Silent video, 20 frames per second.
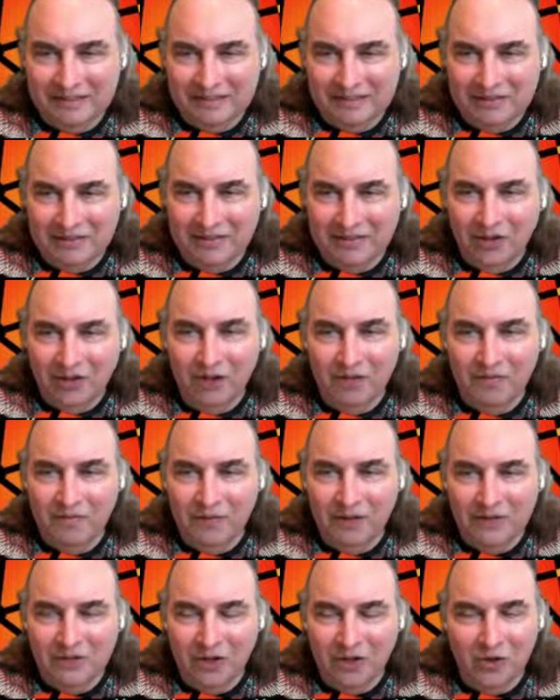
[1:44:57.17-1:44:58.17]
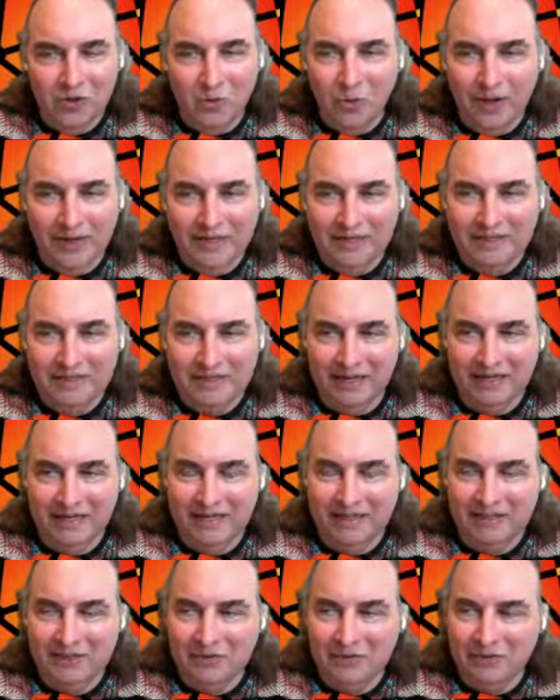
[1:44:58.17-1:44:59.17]
it's all quite
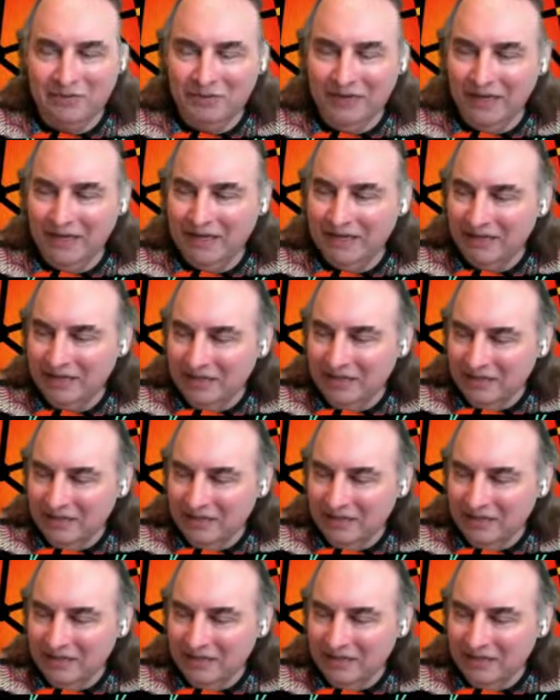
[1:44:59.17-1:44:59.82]
exciting. It's sort of like